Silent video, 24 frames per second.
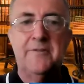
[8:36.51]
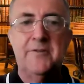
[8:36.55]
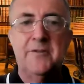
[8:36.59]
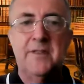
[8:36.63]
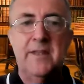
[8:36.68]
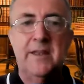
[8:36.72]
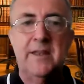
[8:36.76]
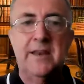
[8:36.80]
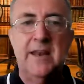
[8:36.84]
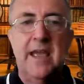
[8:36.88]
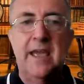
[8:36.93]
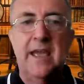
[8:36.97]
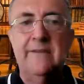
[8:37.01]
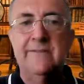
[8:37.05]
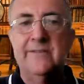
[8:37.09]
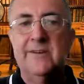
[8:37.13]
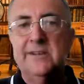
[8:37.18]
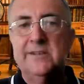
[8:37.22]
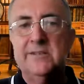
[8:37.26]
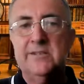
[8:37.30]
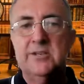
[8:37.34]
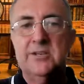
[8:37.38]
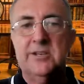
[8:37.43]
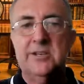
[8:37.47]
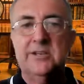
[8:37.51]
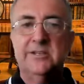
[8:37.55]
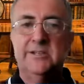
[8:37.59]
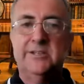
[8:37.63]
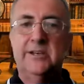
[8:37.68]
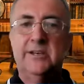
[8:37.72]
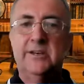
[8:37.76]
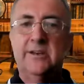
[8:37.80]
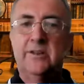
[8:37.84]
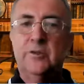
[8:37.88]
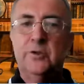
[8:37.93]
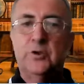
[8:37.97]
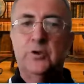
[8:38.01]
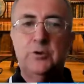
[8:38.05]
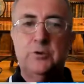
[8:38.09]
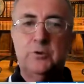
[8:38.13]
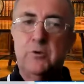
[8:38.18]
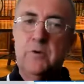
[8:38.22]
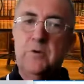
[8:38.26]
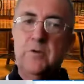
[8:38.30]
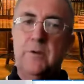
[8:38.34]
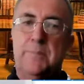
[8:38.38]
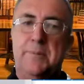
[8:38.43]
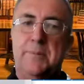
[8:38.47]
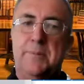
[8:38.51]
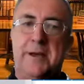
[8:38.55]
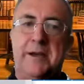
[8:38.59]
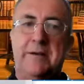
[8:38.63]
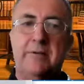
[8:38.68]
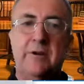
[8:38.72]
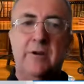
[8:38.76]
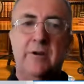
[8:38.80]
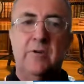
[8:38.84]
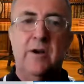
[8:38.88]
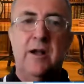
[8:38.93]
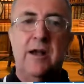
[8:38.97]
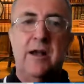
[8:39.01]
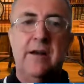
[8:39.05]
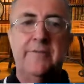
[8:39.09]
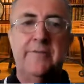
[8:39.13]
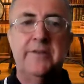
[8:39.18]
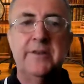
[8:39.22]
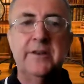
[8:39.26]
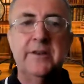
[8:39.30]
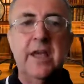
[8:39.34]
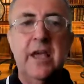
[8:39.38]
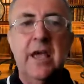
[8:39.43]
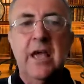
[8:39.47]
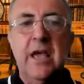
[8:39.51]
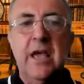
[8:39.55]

and then evidence considered through the paragraph, and